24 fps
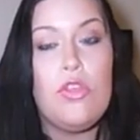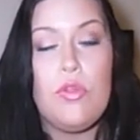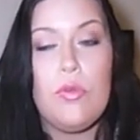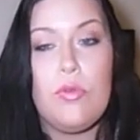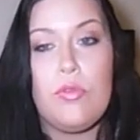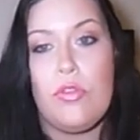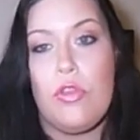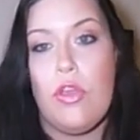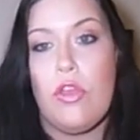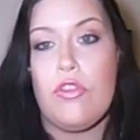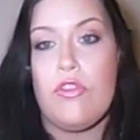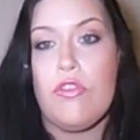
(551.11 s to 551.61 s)
There
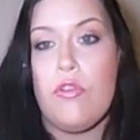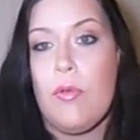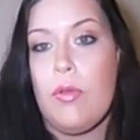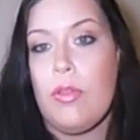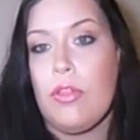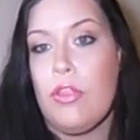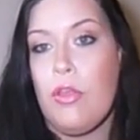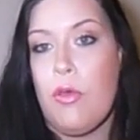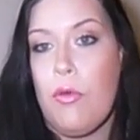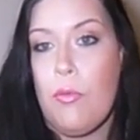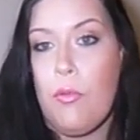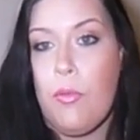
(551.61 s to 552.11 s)
was also
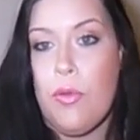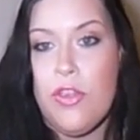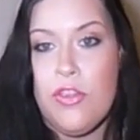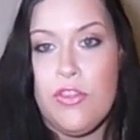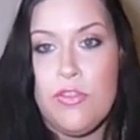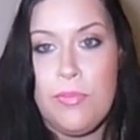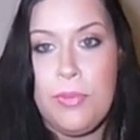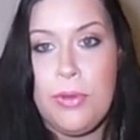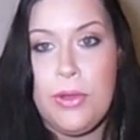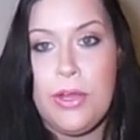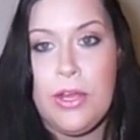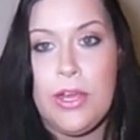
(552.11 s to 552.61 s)
a low
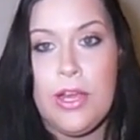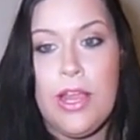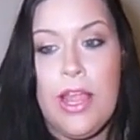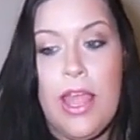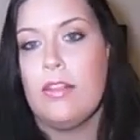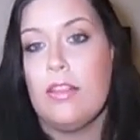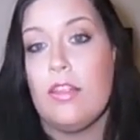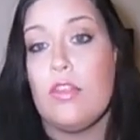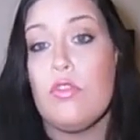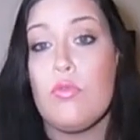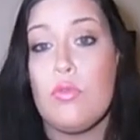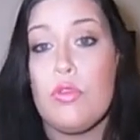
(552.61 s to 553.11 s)
whisper.
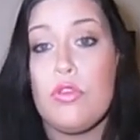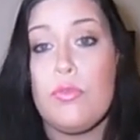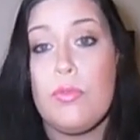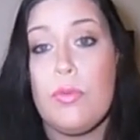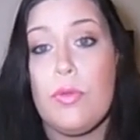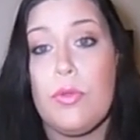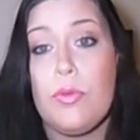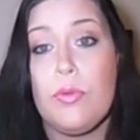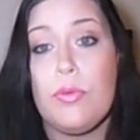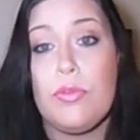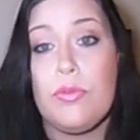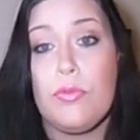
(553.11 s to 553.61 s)
This
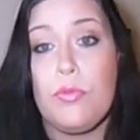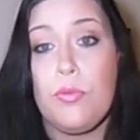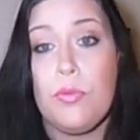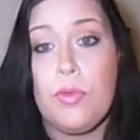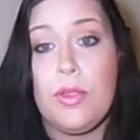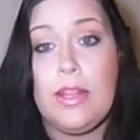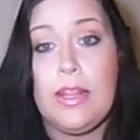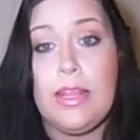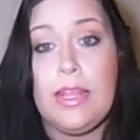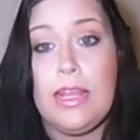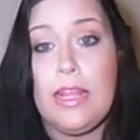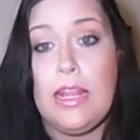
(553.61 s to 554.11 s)
whisper was
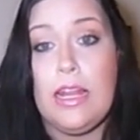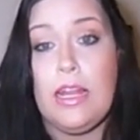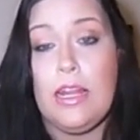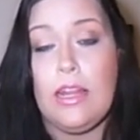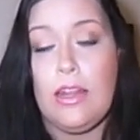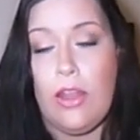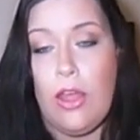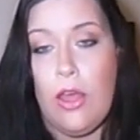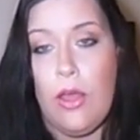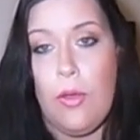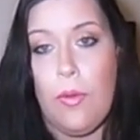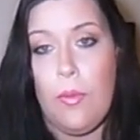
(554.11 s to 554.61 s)
really
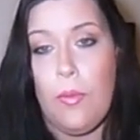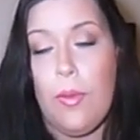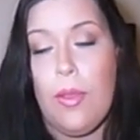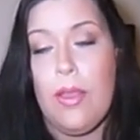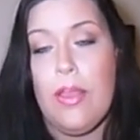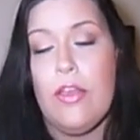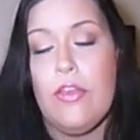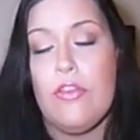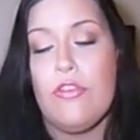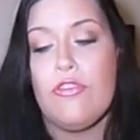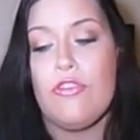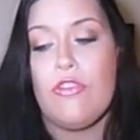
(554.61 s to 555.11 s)
low
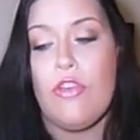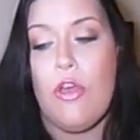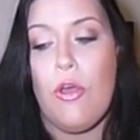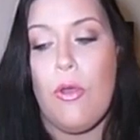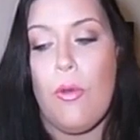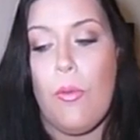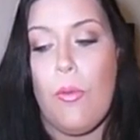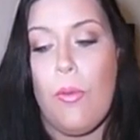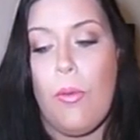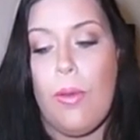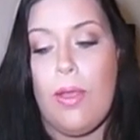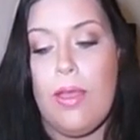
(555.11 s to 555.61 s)

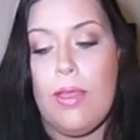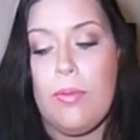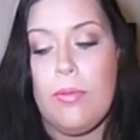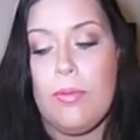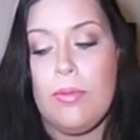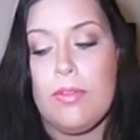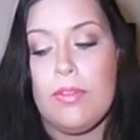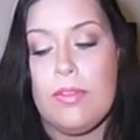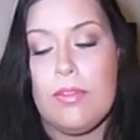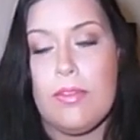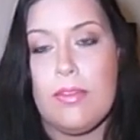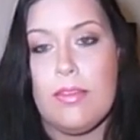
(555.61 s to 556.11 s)
so
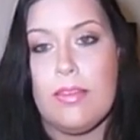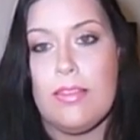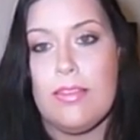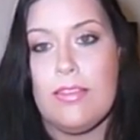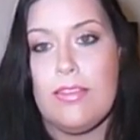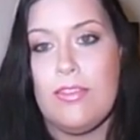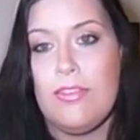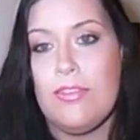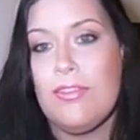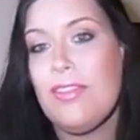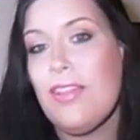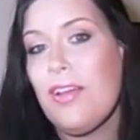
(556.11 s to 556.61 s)
it was
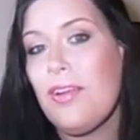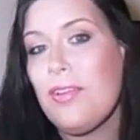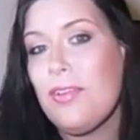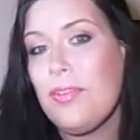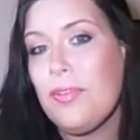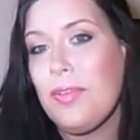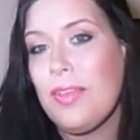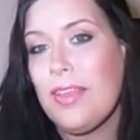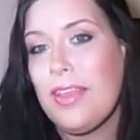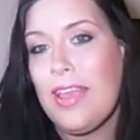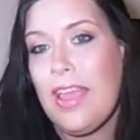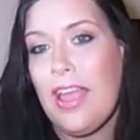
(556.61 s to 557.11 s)
too low
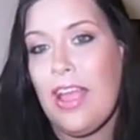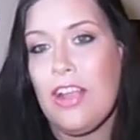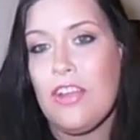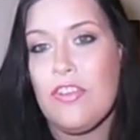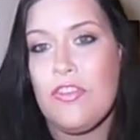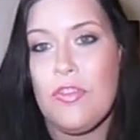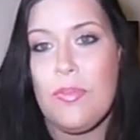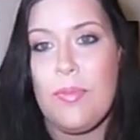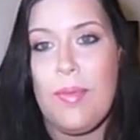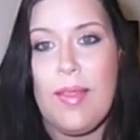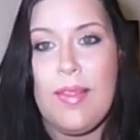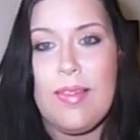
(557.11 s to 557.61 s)
to really
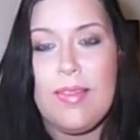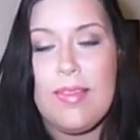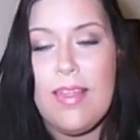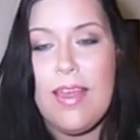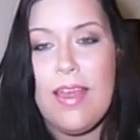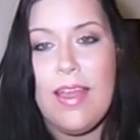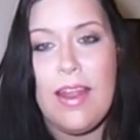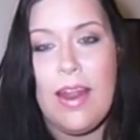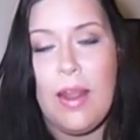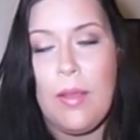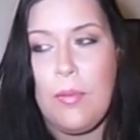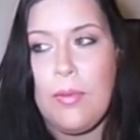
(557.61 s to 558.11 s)
catch from
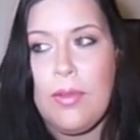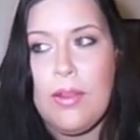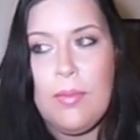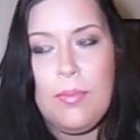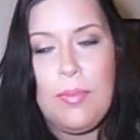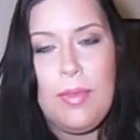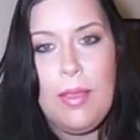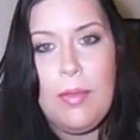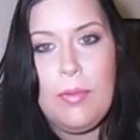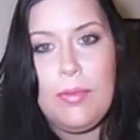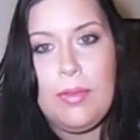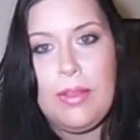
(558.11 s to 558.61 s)
outside. I
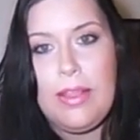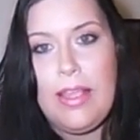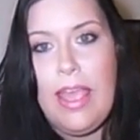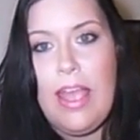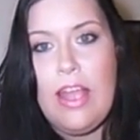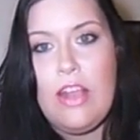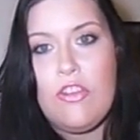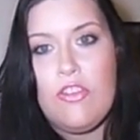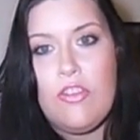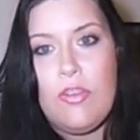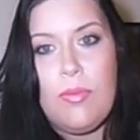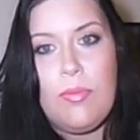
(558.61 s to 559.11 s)
wouldn't be able to
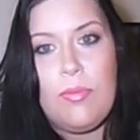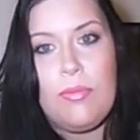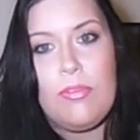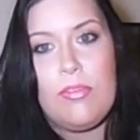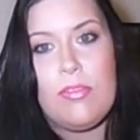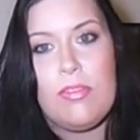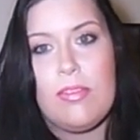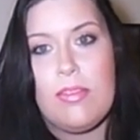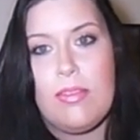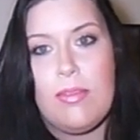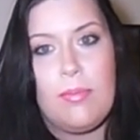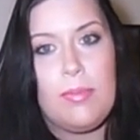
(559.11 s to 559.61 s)
catch some,
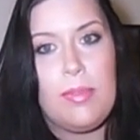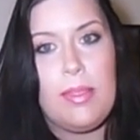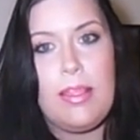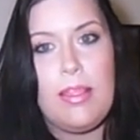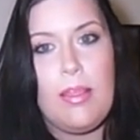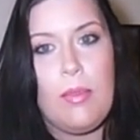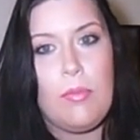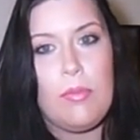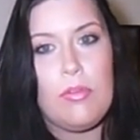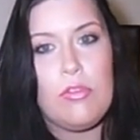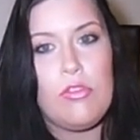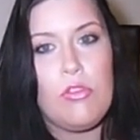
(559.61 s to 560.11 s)
something
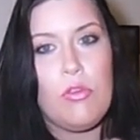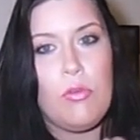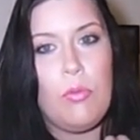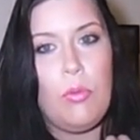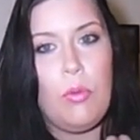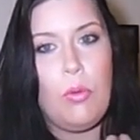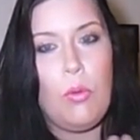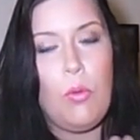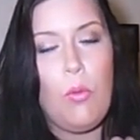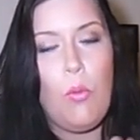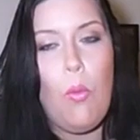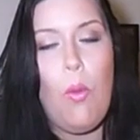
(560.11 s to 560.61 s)
that was
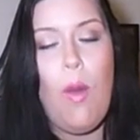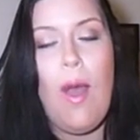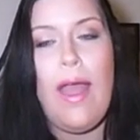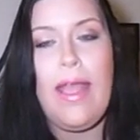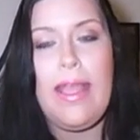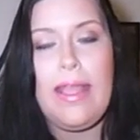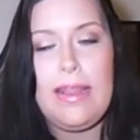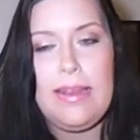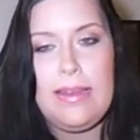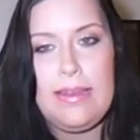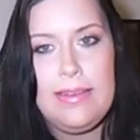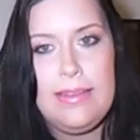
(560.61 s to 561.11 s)
so
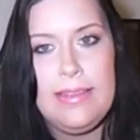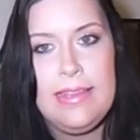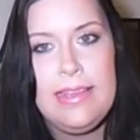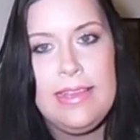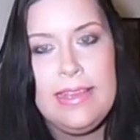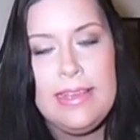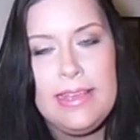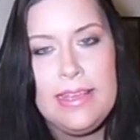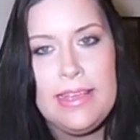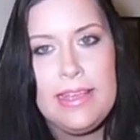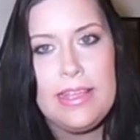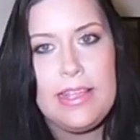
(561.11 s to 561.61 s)
quiet
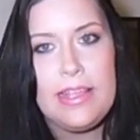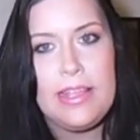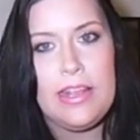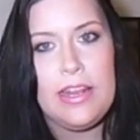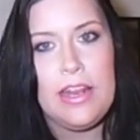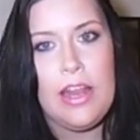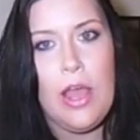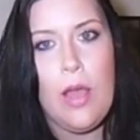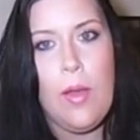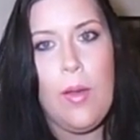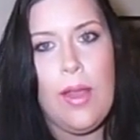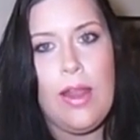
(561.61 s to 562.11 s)

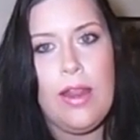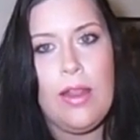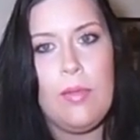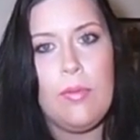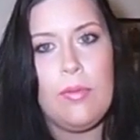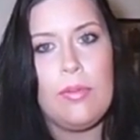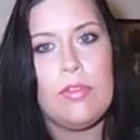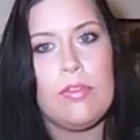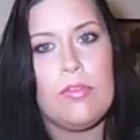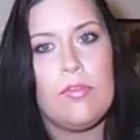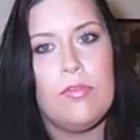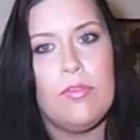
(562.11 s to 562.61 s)
you know and
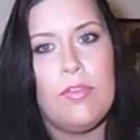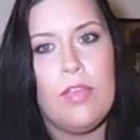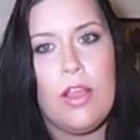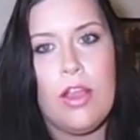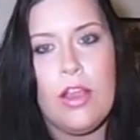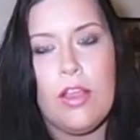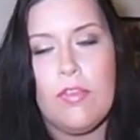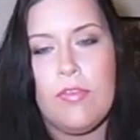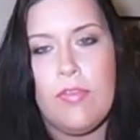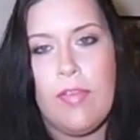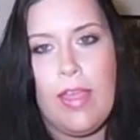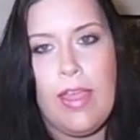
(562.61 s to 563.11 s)
it was
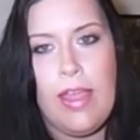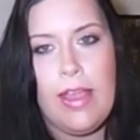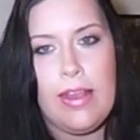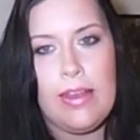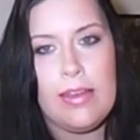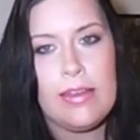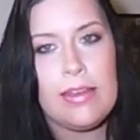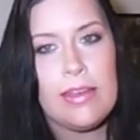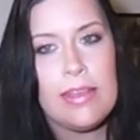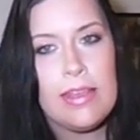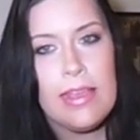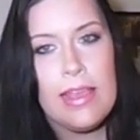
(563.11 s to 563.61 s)
very
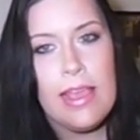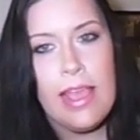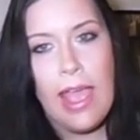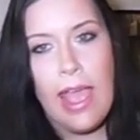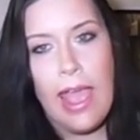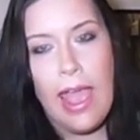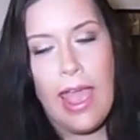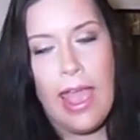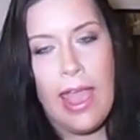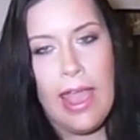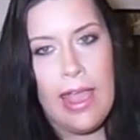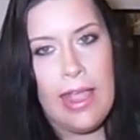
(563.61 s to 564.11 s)
faint
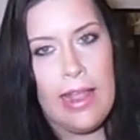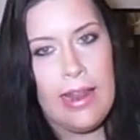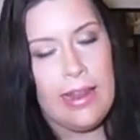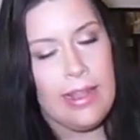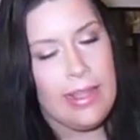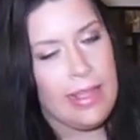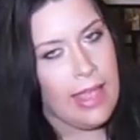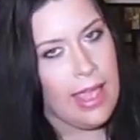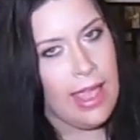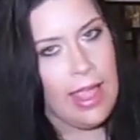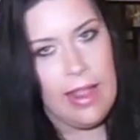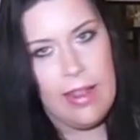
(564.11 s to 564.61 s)
and
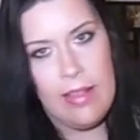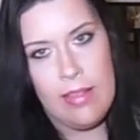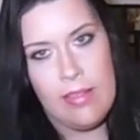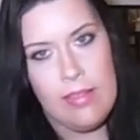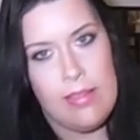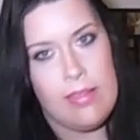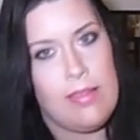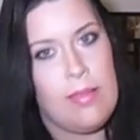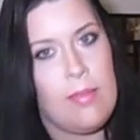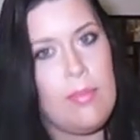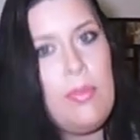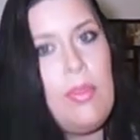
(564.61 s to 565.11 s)
again
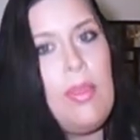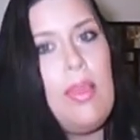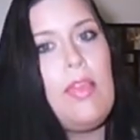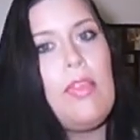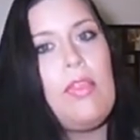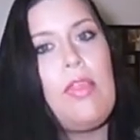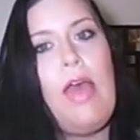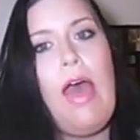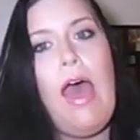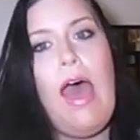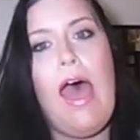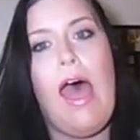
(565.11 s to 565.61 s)
this is
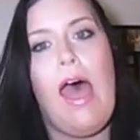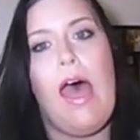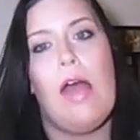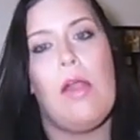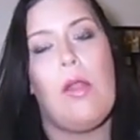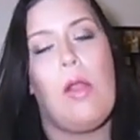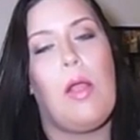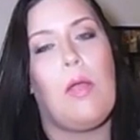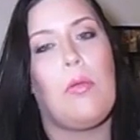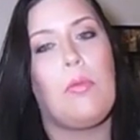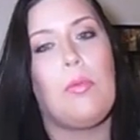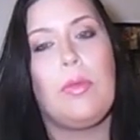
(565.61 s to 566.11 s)
something
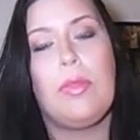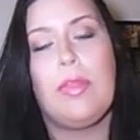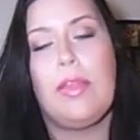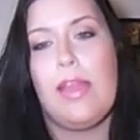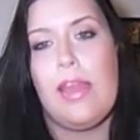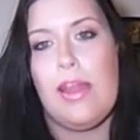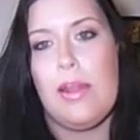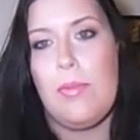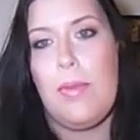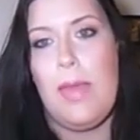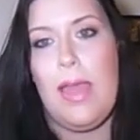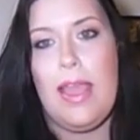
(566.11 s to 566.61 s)
that I
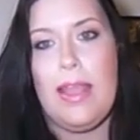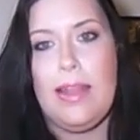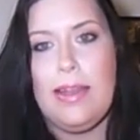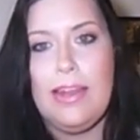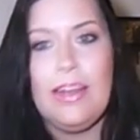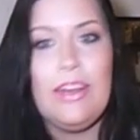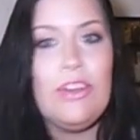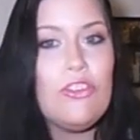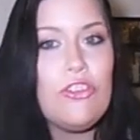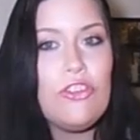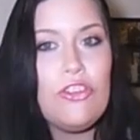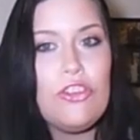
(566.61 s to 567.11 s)
really had to pay
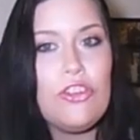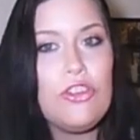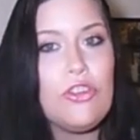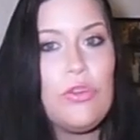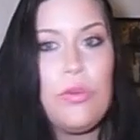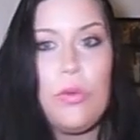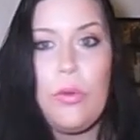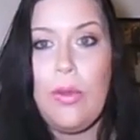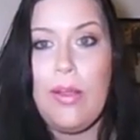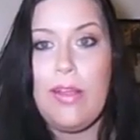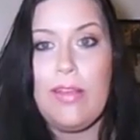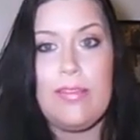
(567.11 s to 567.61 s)
attention
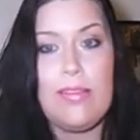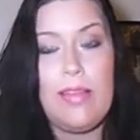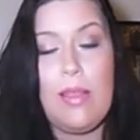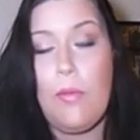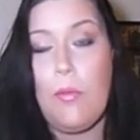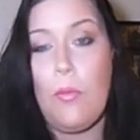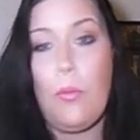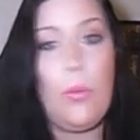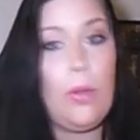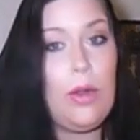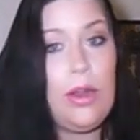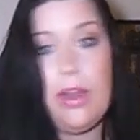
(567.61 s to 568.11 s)
to or else
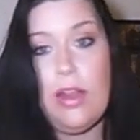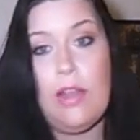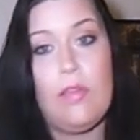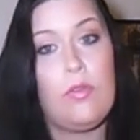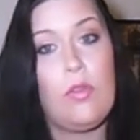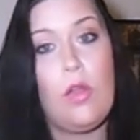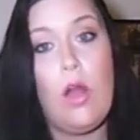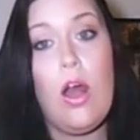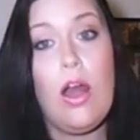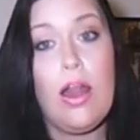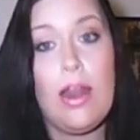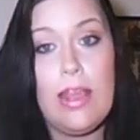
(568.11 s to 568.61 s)
I wouldn't
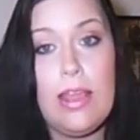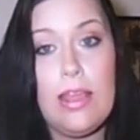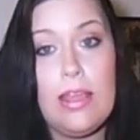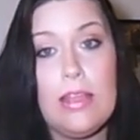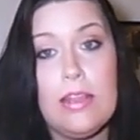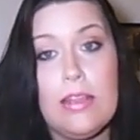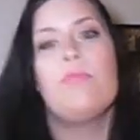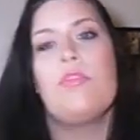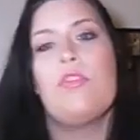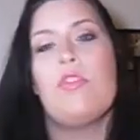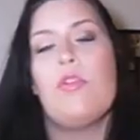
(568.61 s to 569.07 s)
have caught it.